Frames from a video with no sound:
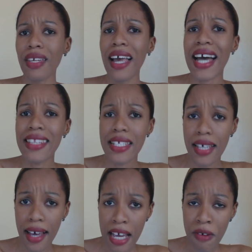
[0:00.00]
at the
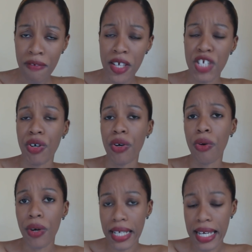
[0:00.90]
time of this
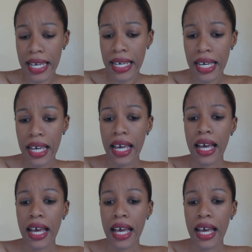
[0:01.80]
recording,